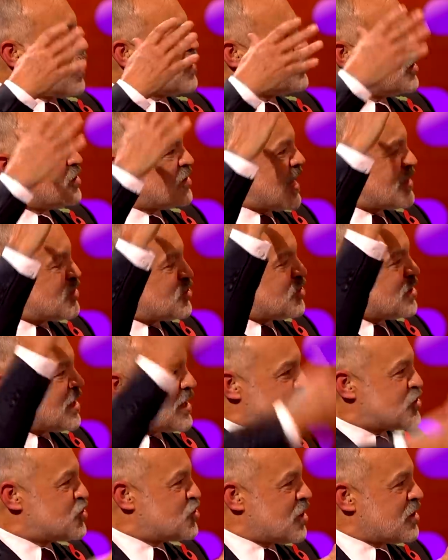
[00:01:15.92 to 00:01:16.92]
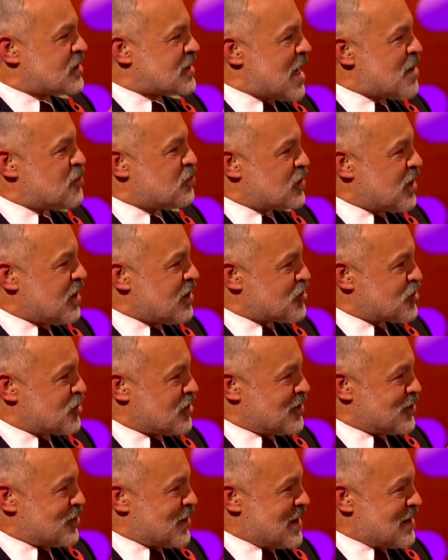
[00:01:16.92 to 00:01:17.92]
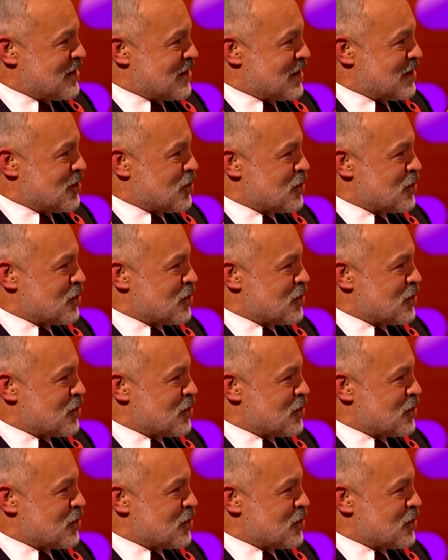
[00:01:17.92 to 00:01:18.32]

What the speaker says: did that shut down production or anything?